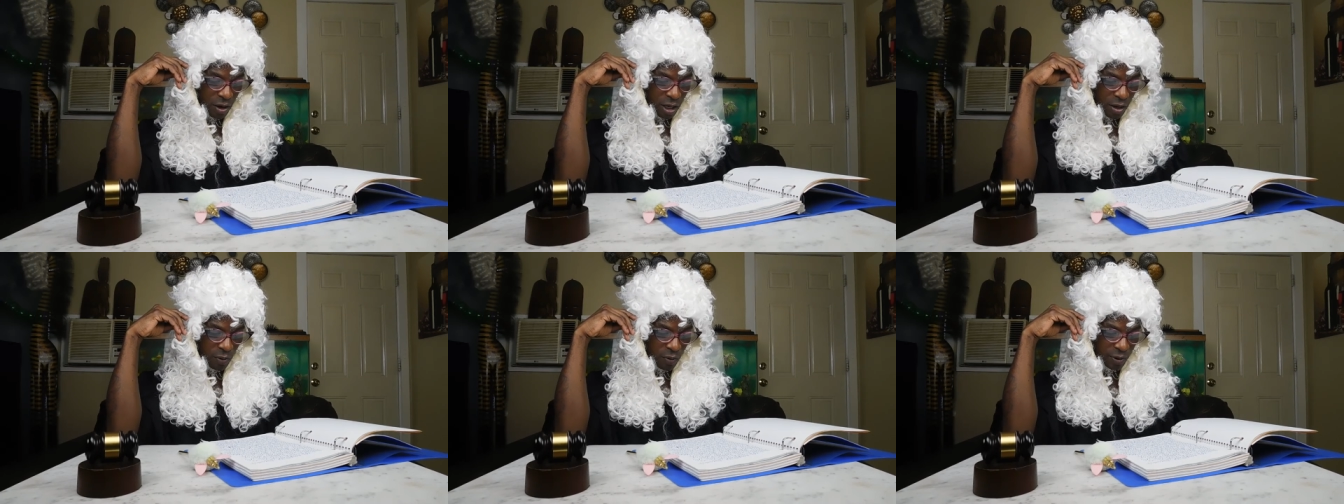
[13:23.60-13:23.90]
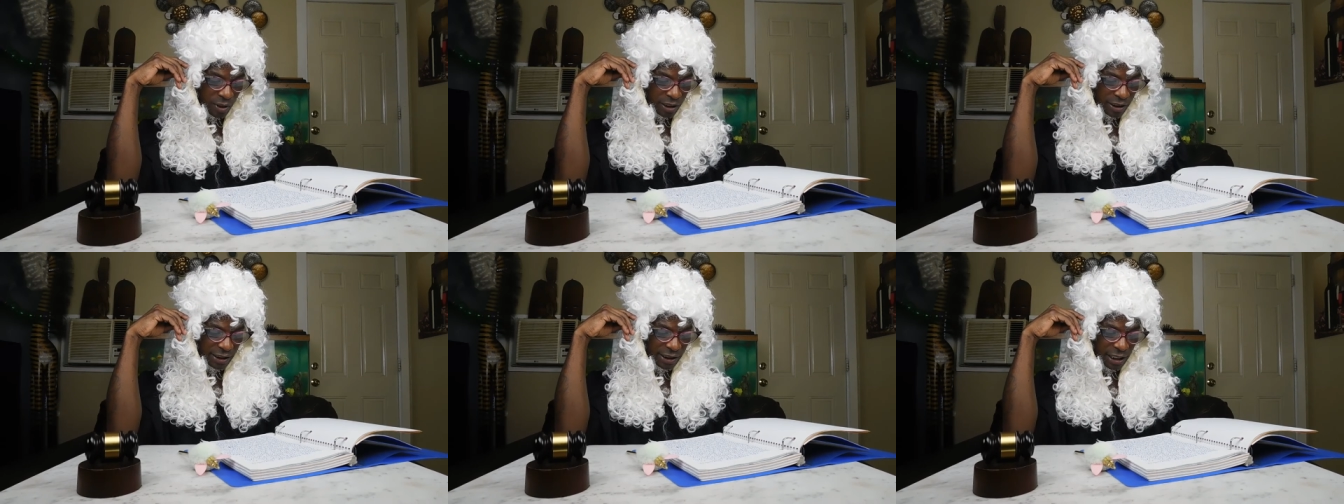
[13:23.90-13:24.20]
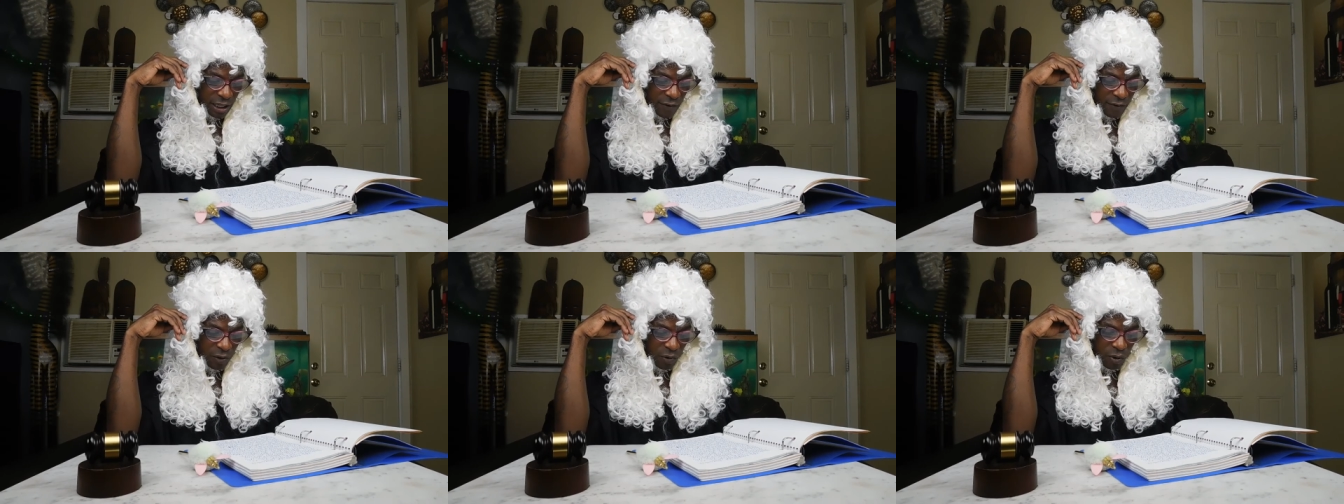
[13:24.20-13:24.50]
him with a
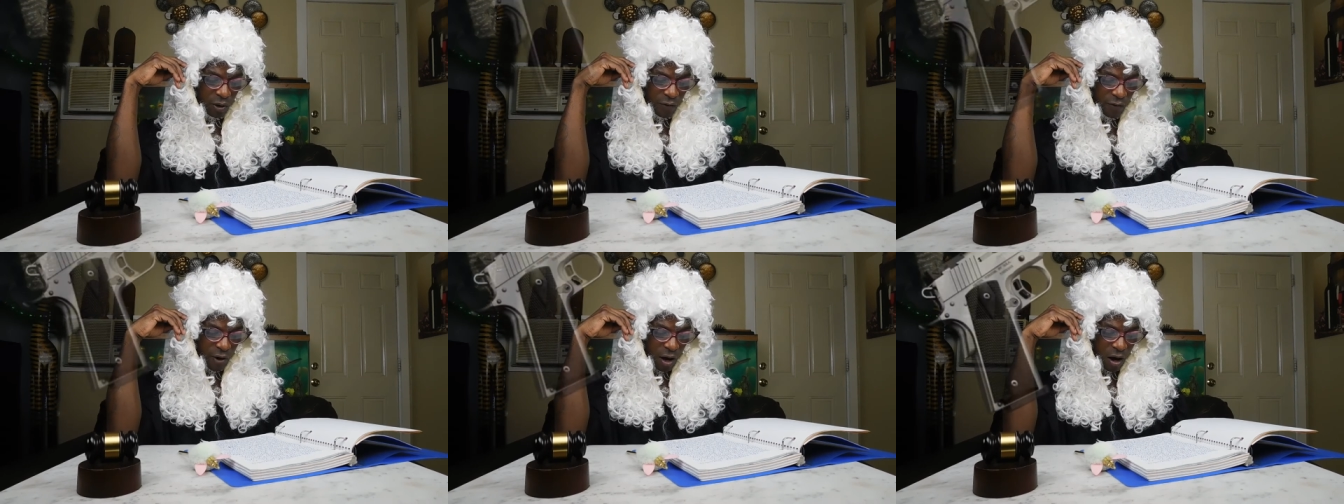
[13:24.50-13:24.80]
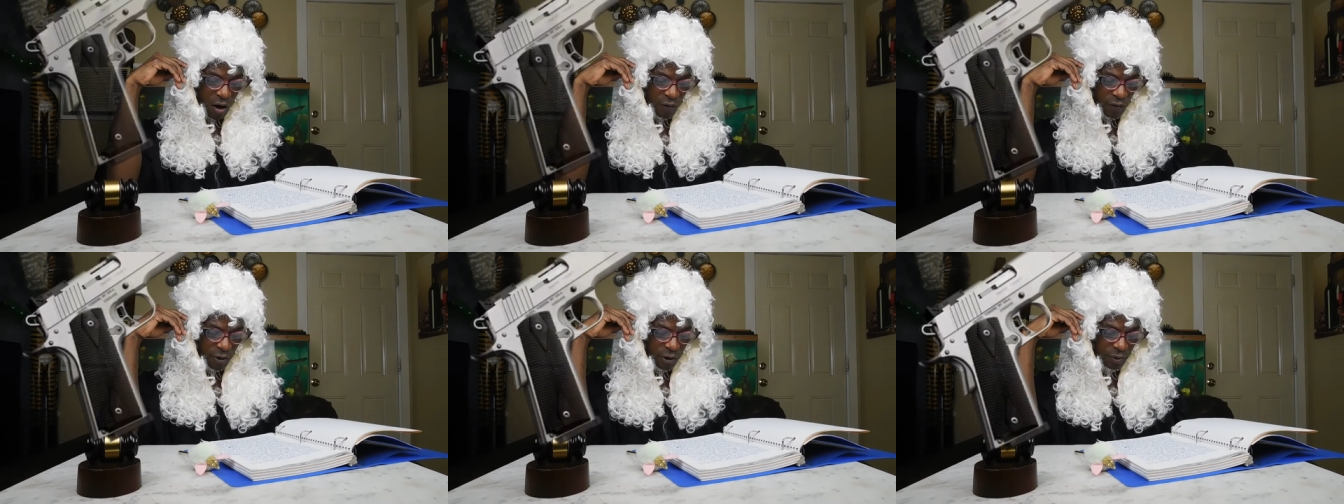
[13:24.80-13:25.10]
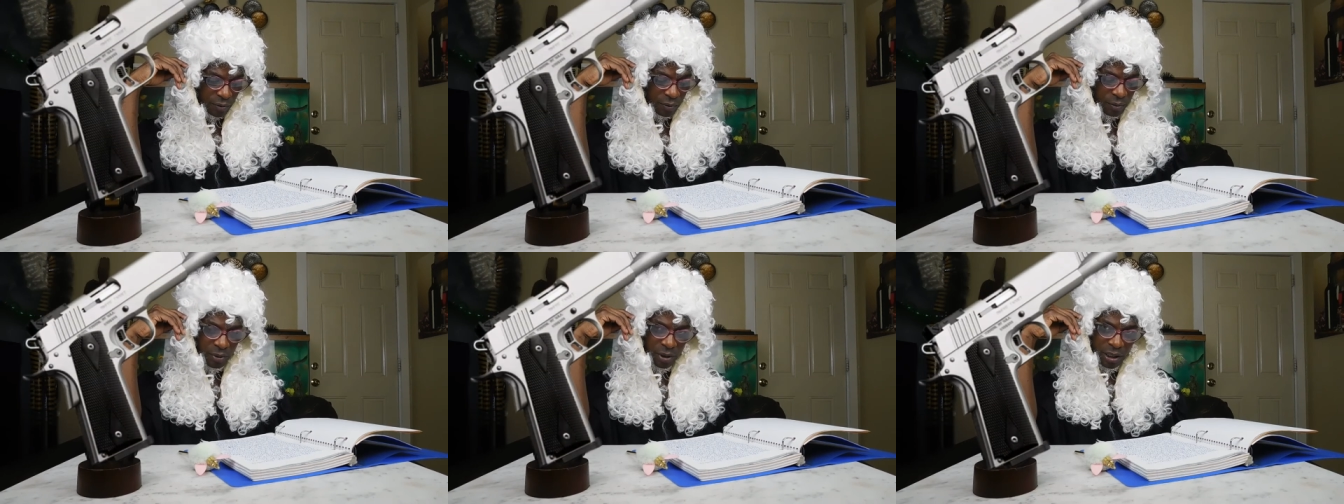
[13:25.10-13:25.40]
silver
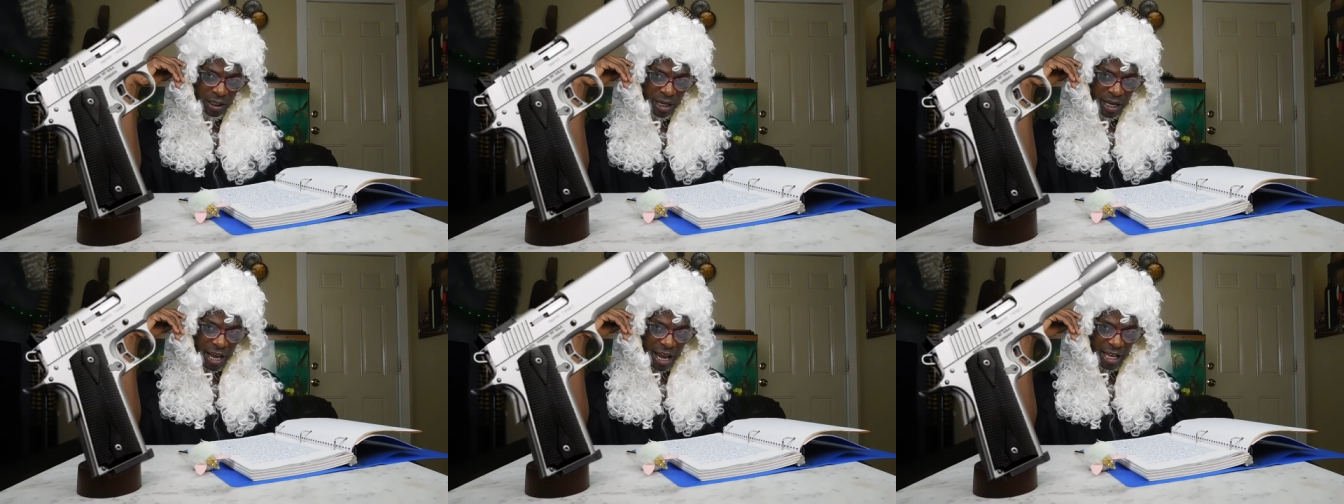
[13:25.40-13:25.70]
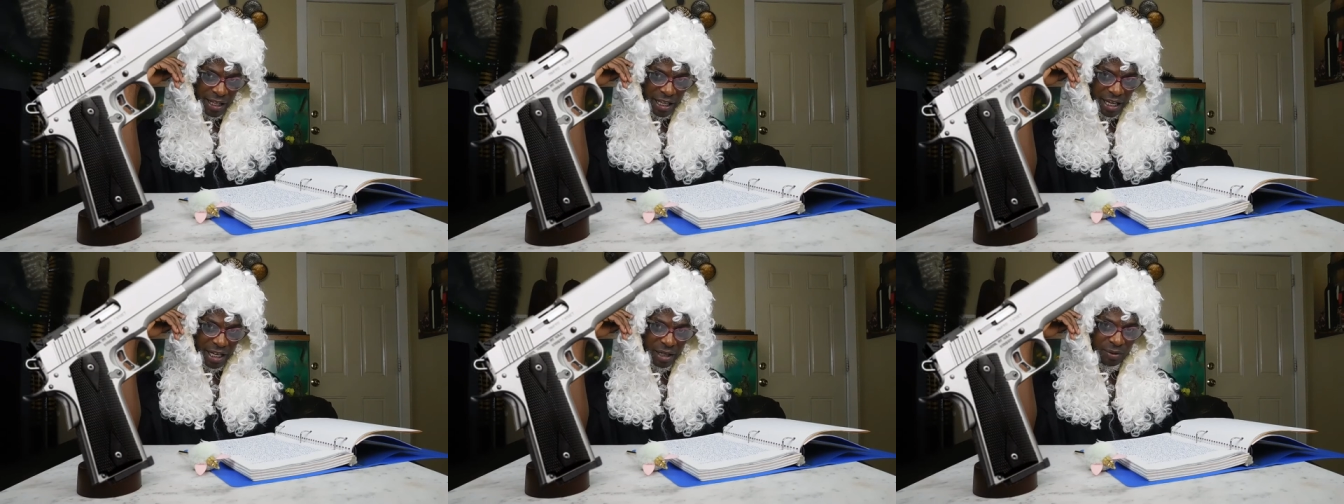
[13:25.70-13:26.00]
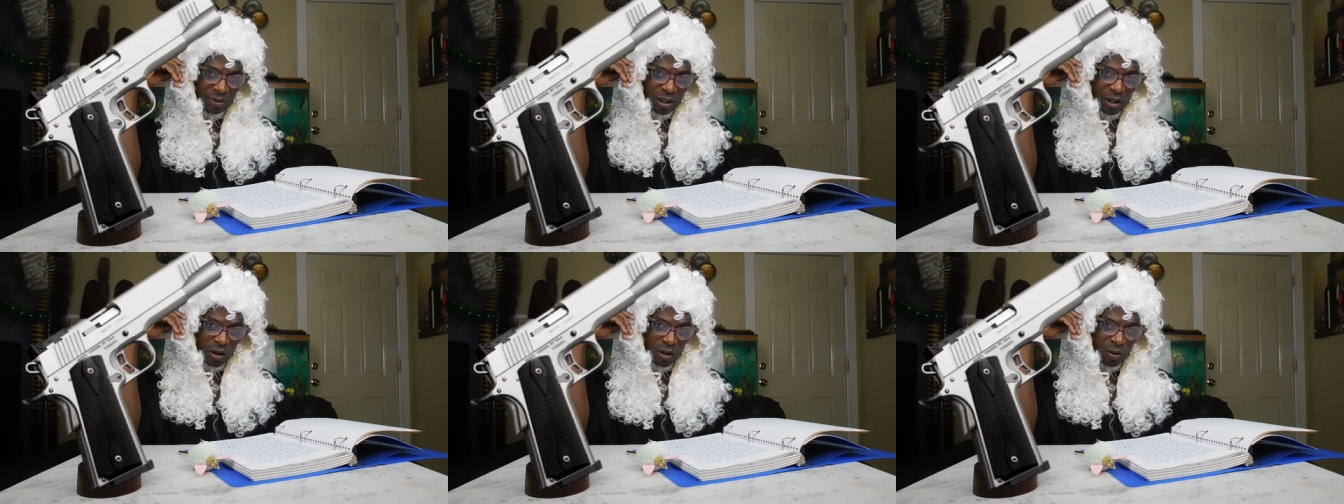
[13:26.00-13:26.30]
revolver and
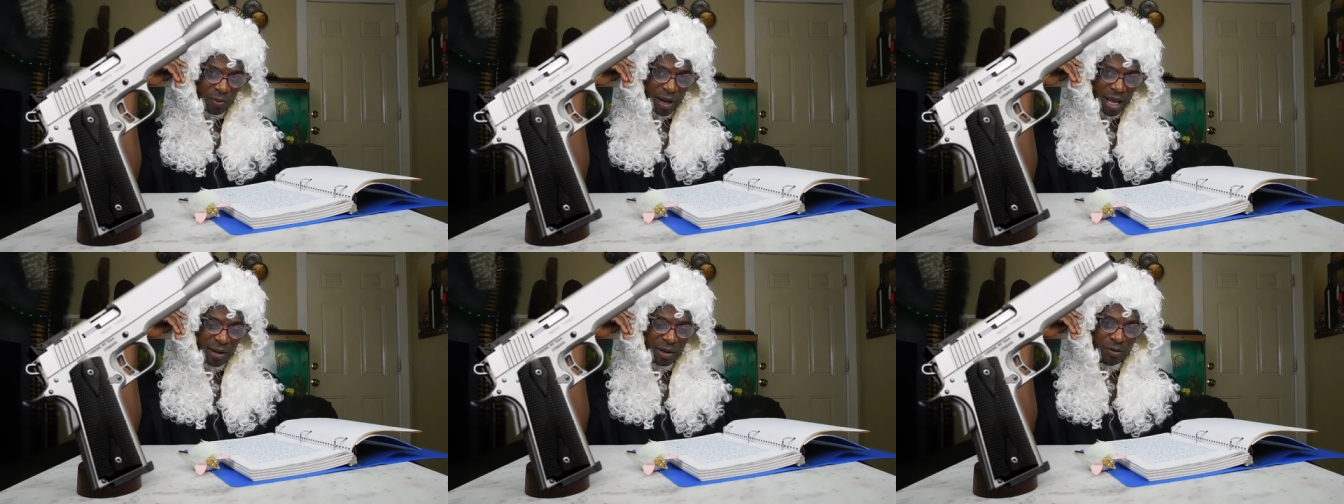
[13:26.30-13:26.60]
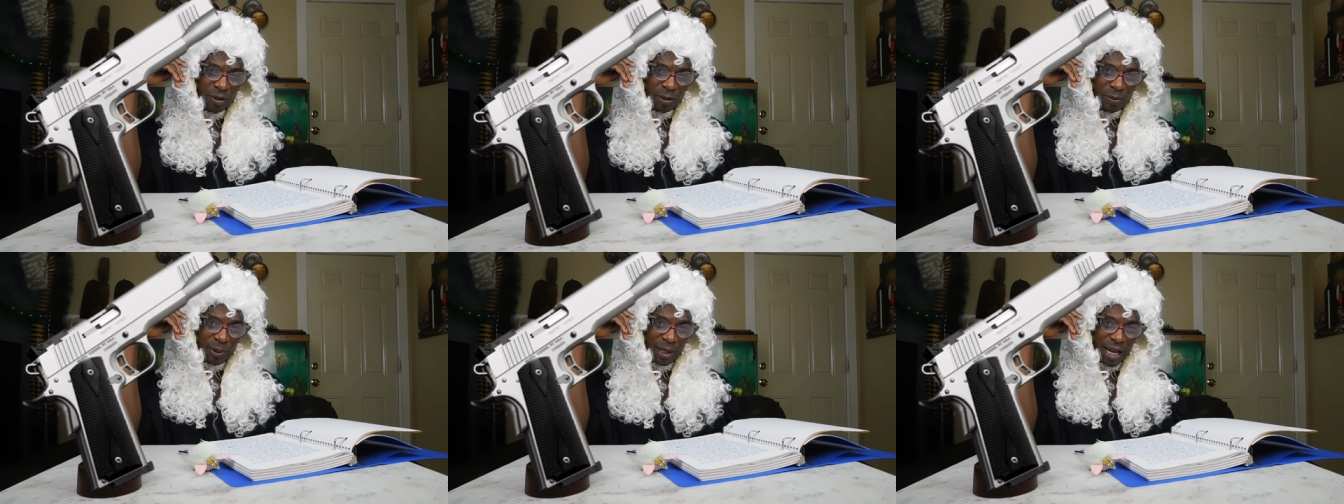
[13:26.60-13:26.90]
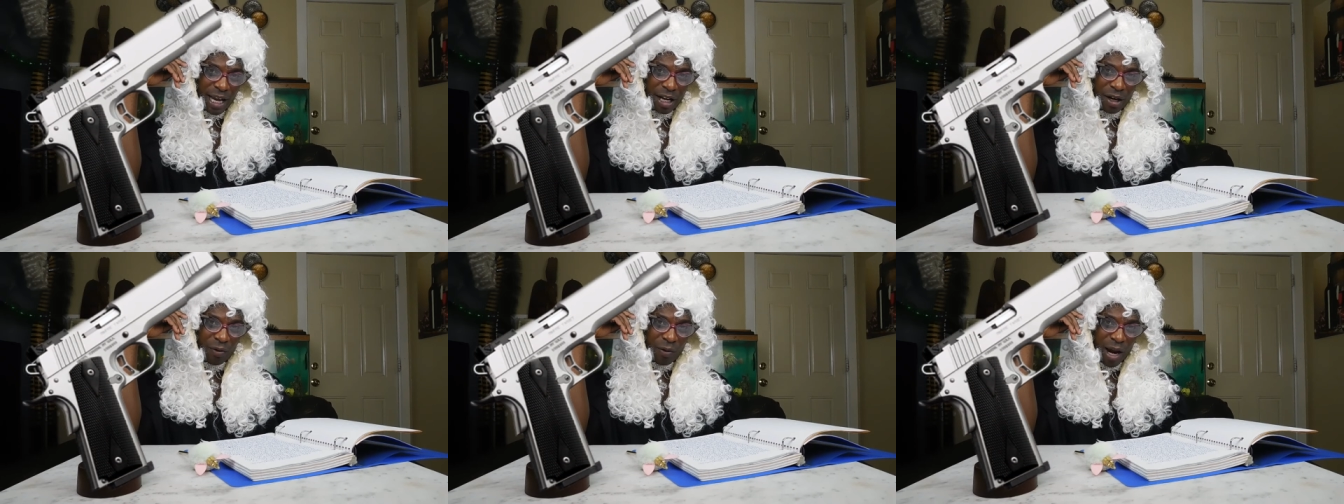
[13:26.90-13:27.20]
later told him that he was
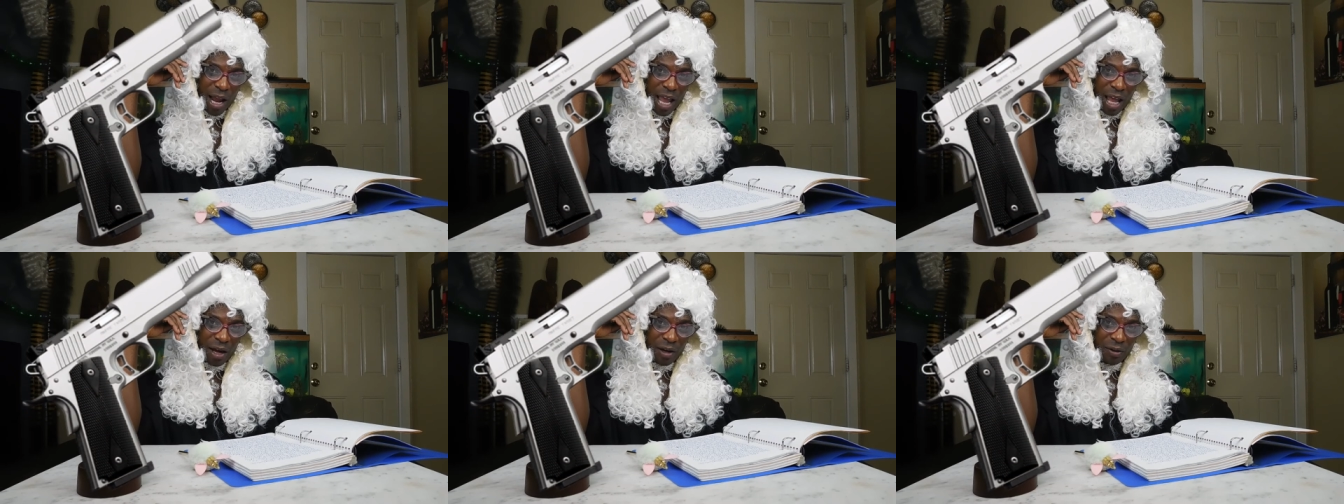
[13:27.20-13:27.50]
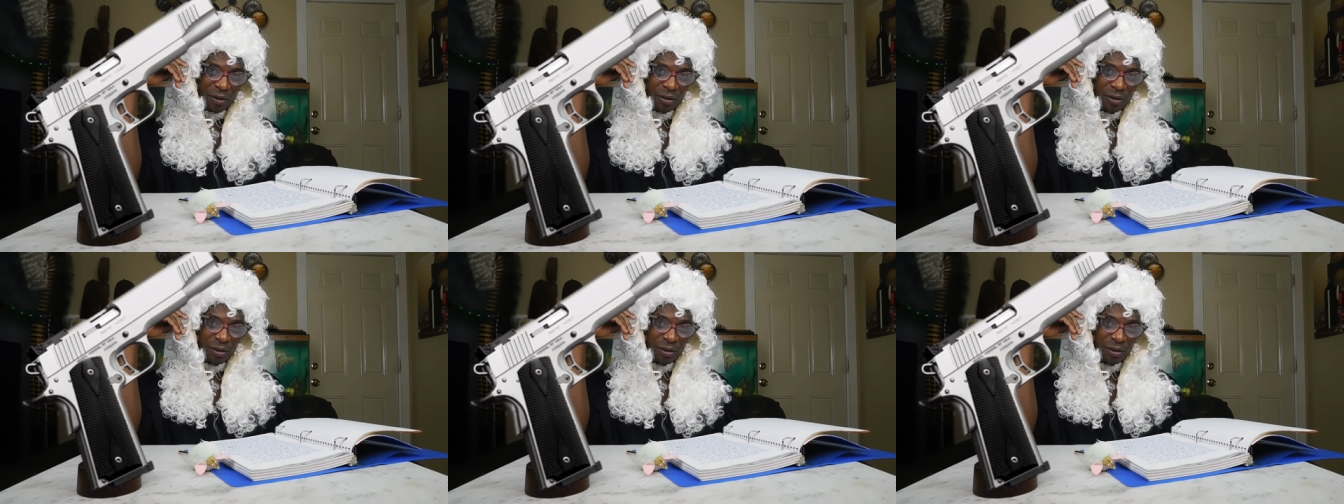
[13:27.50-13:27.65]
playing around.